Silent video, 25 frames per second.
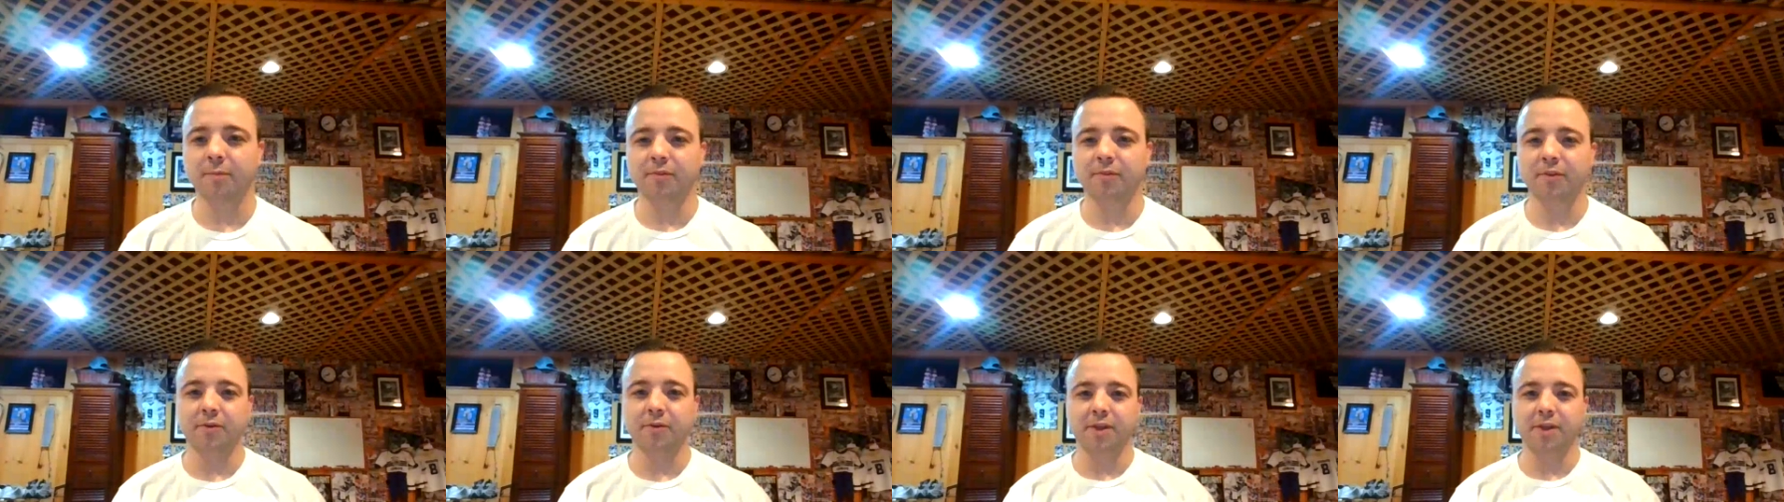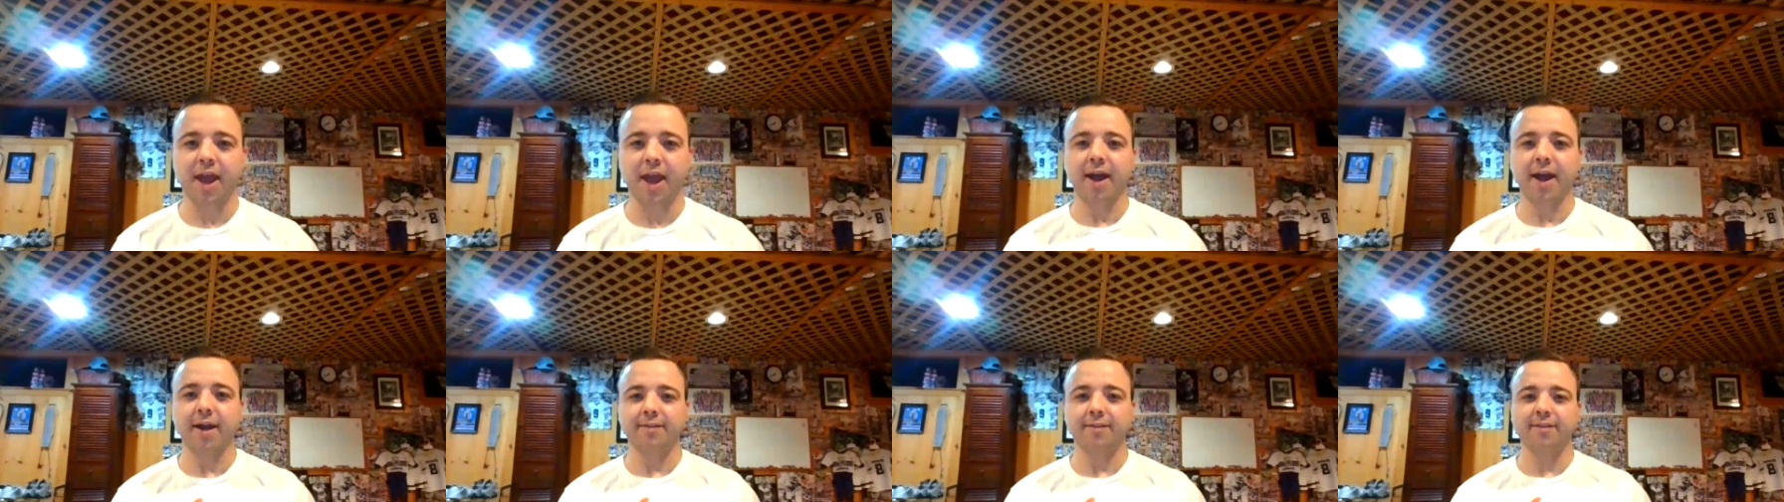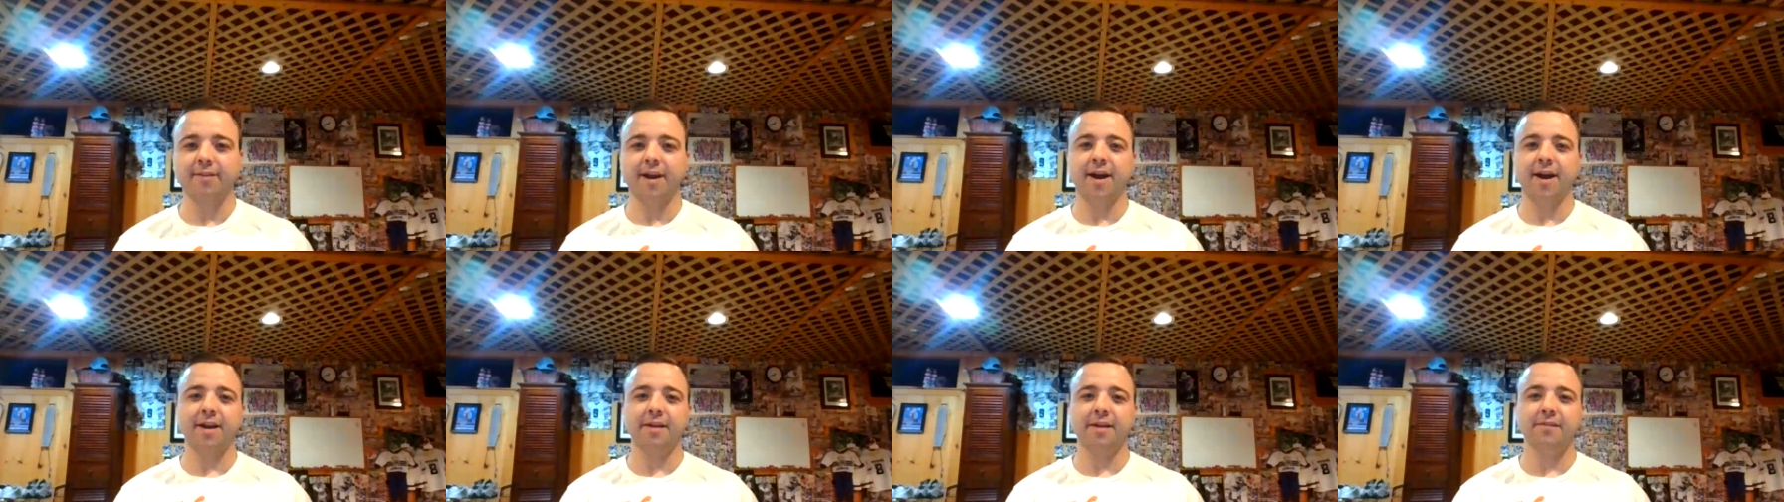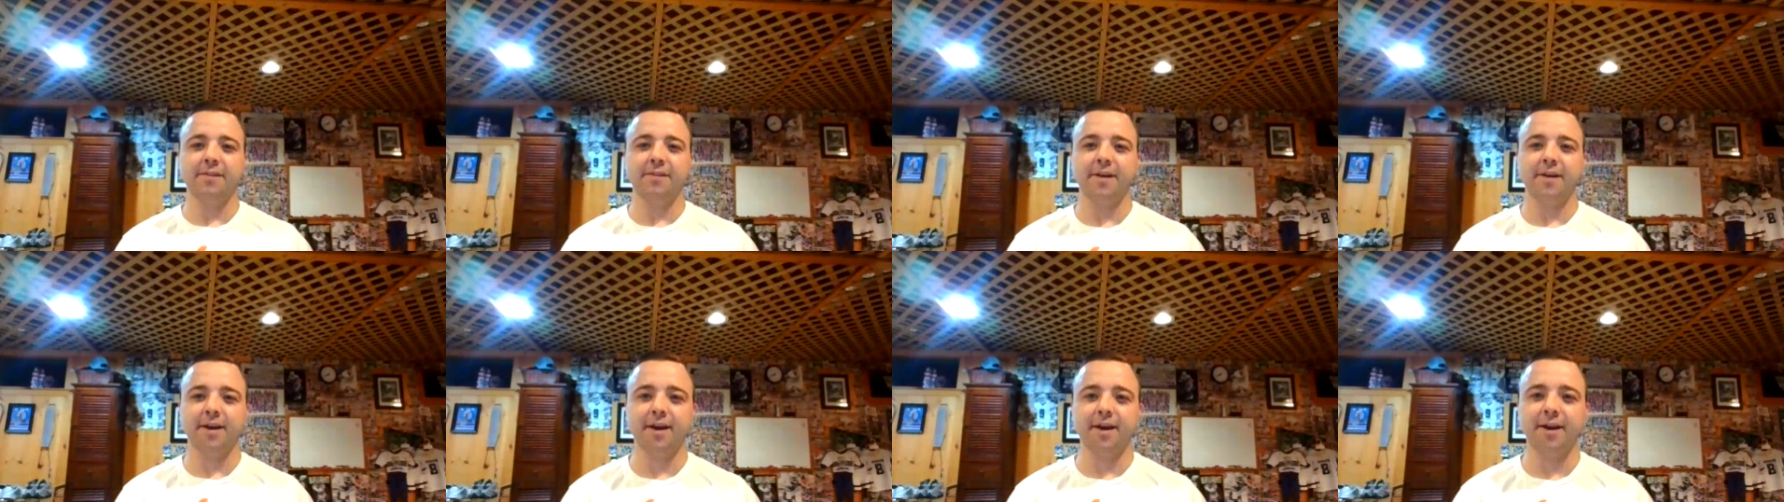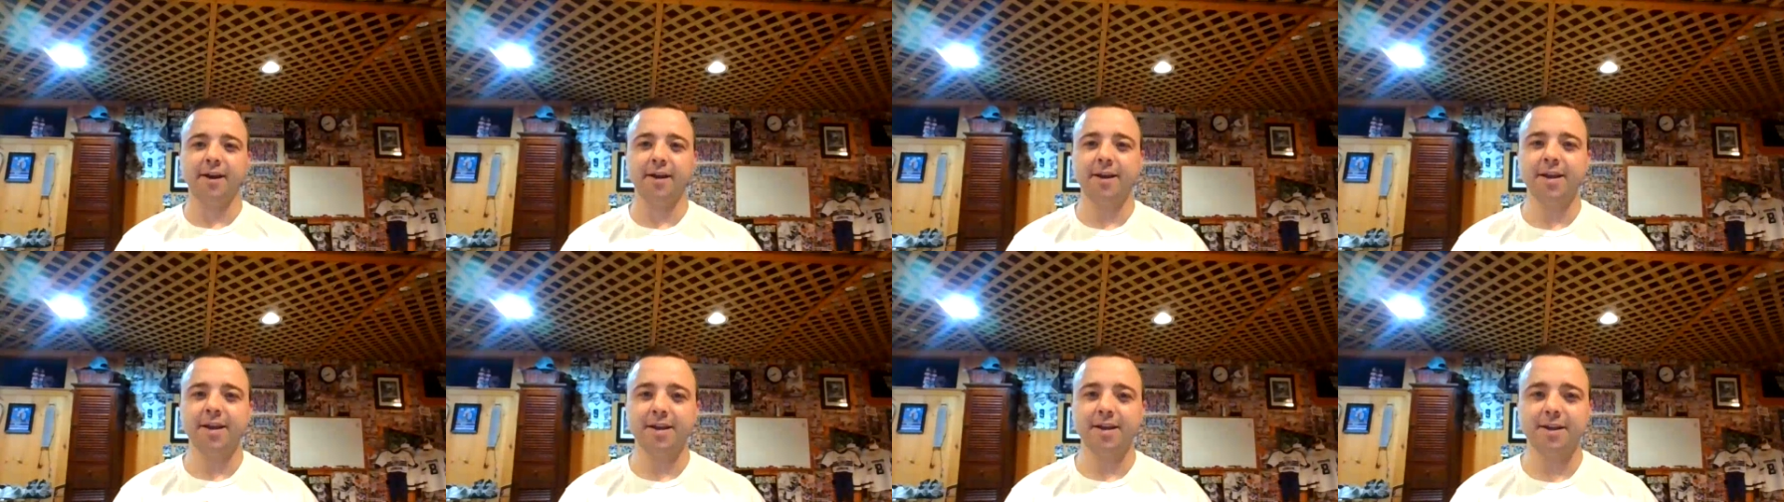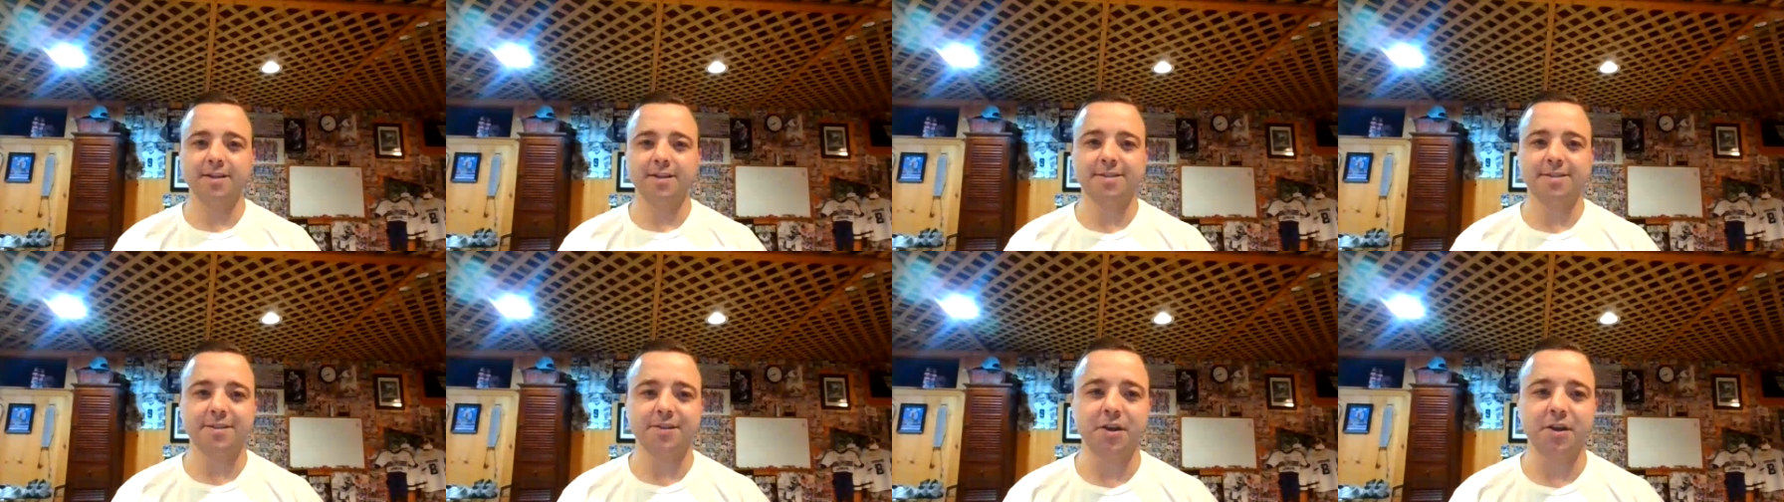So yeah, it's kind of a,
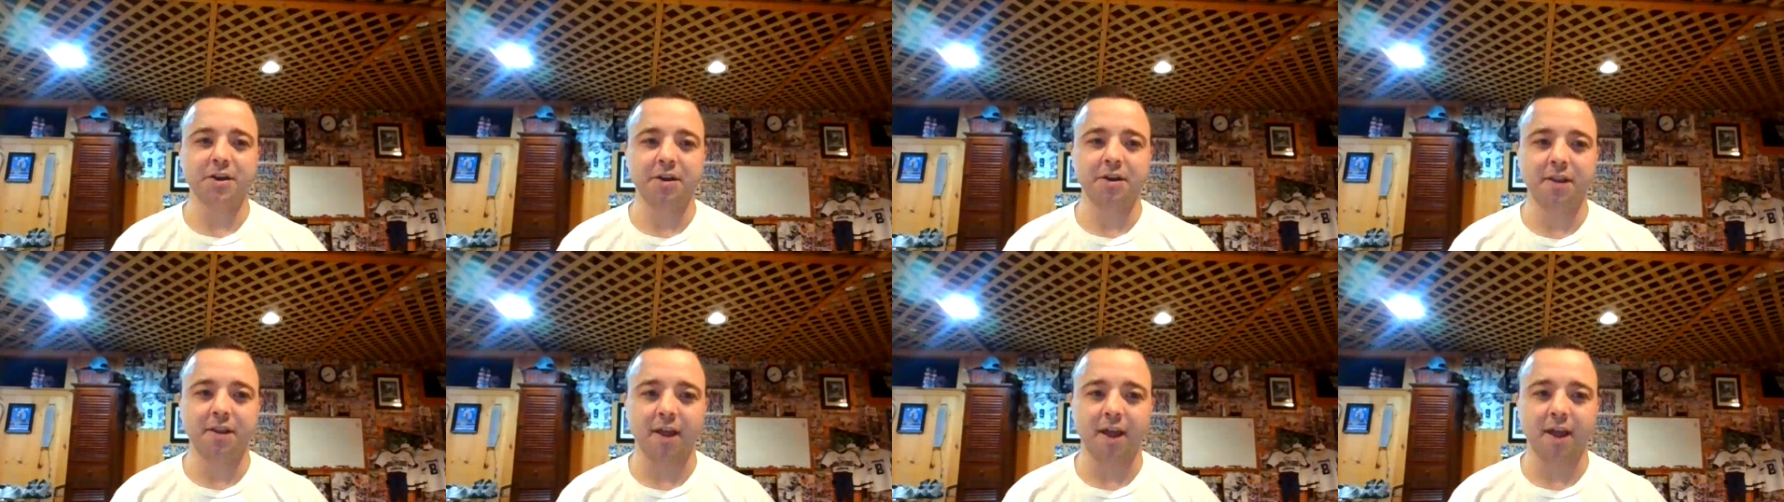it's a good